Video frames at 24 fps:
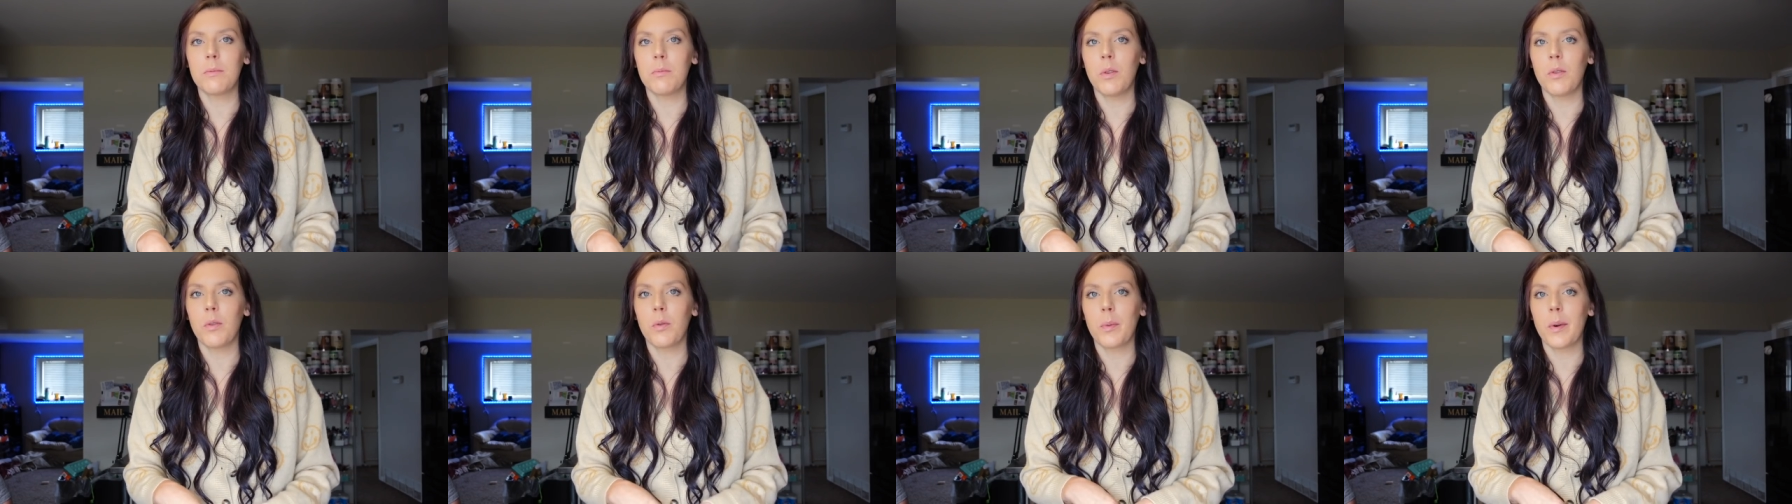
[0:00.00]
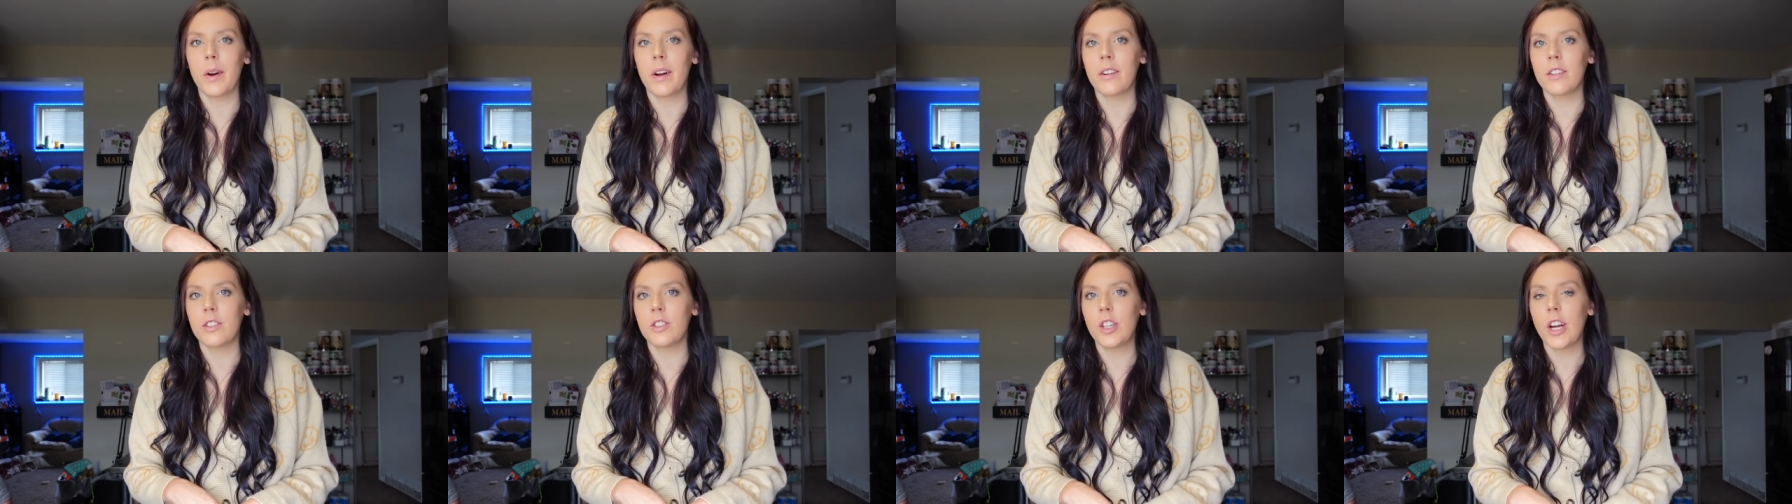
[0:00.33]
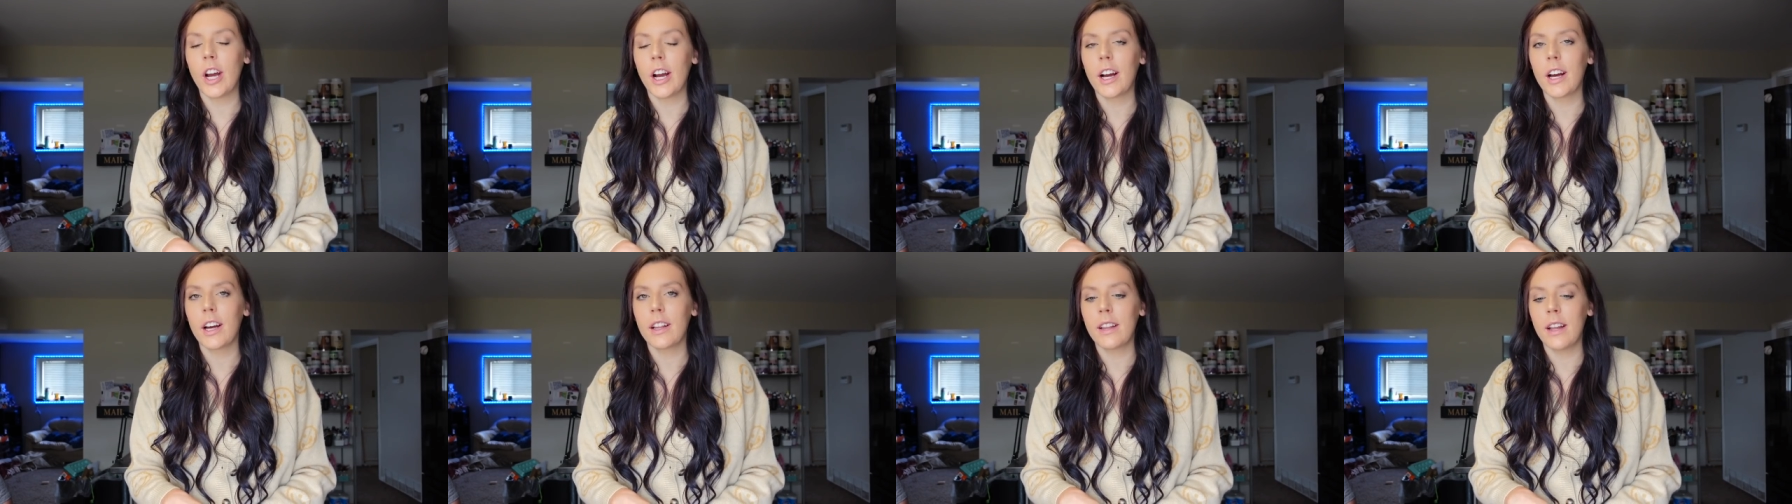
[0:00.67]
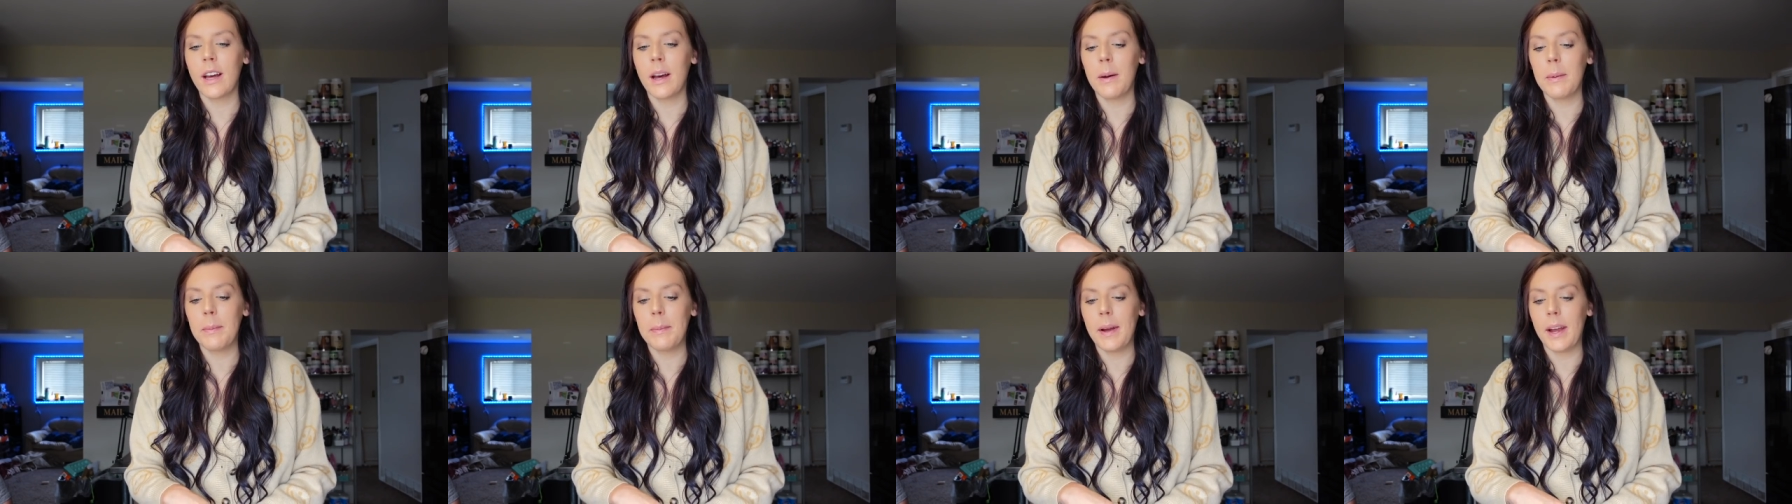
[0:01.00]
move around and check on
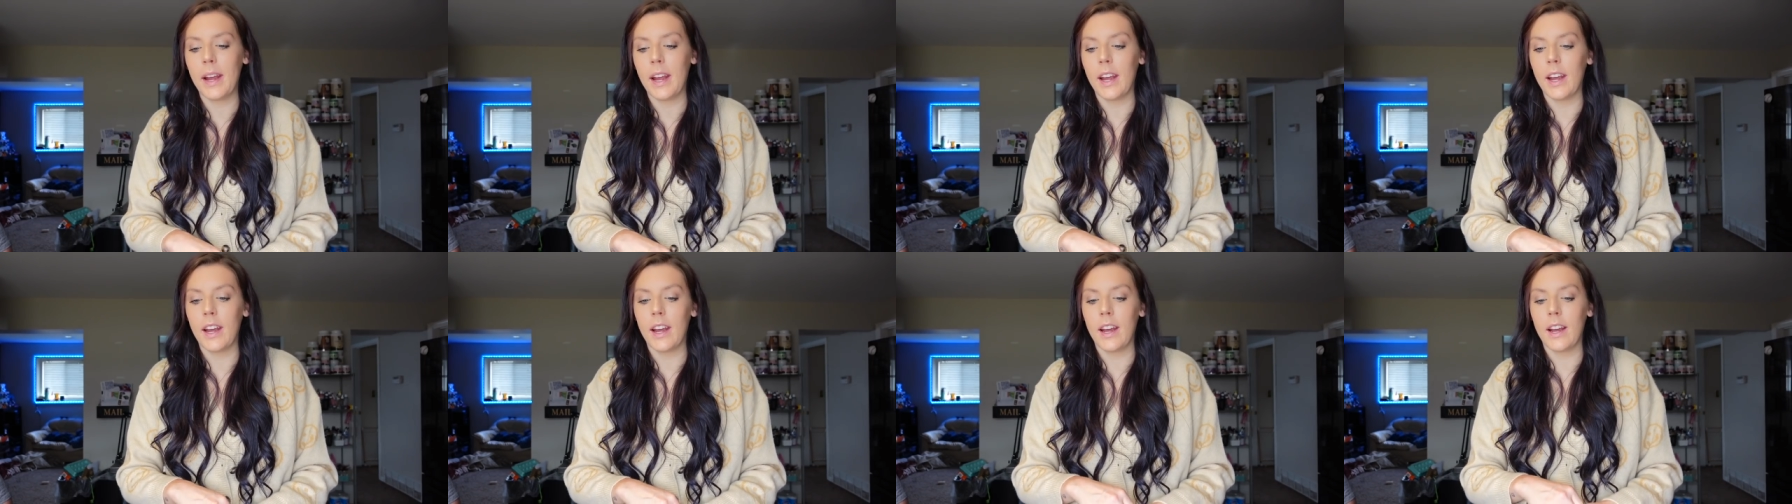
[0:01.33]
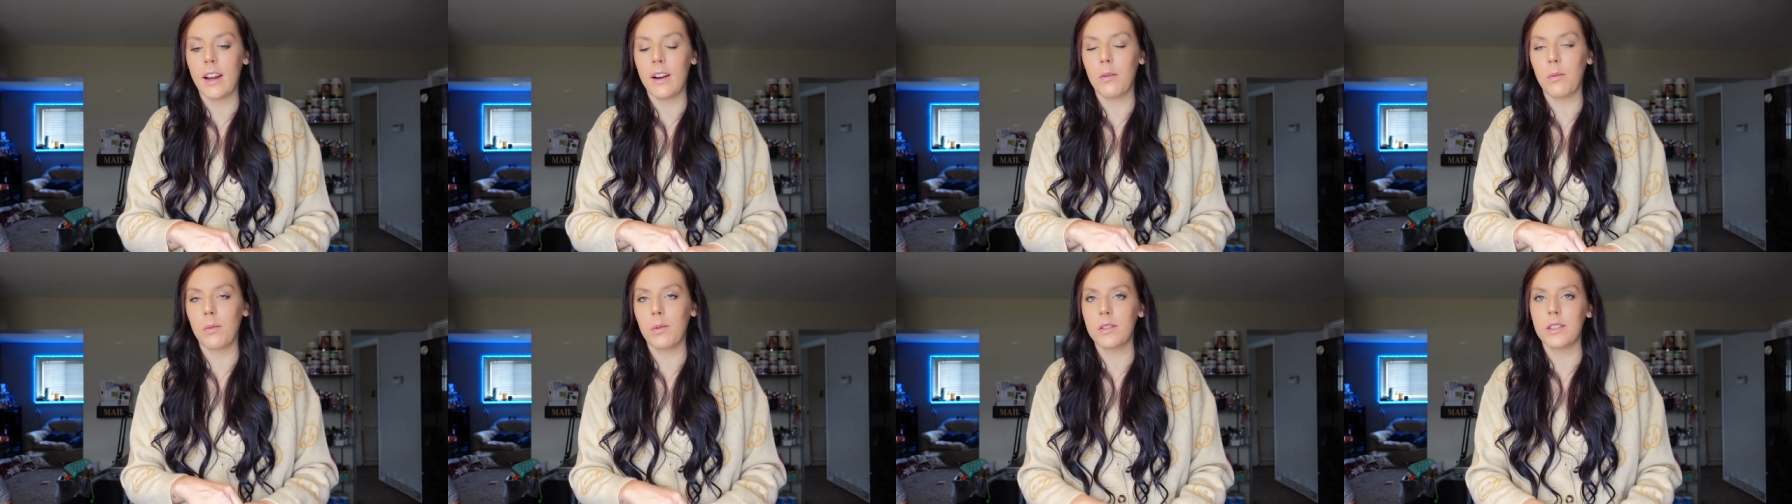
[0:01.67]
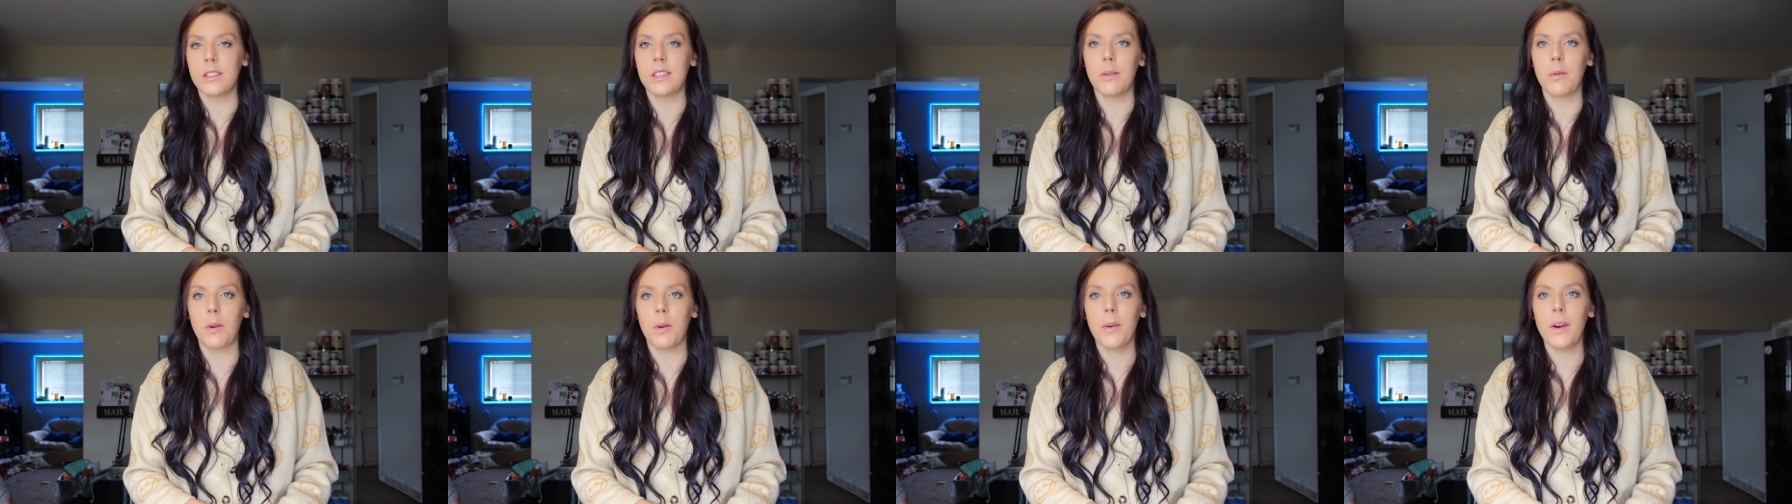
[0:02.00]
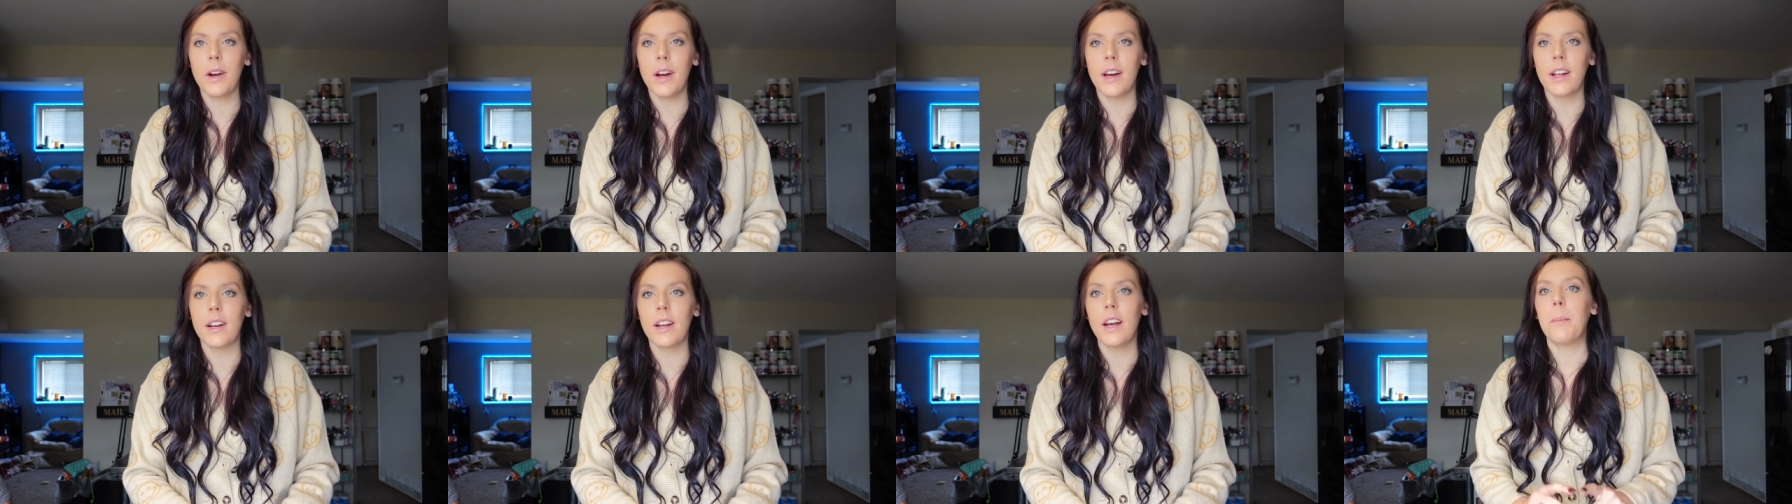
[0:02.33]
them, and we'll see where we're
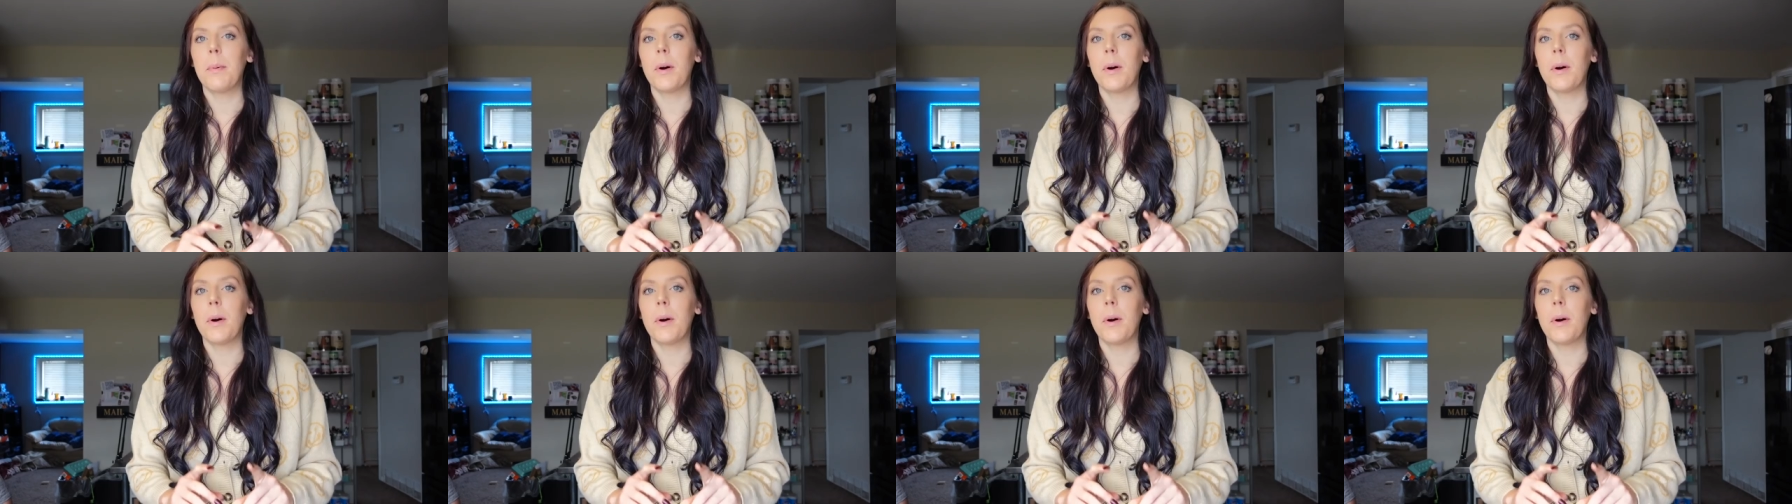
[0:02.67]
at.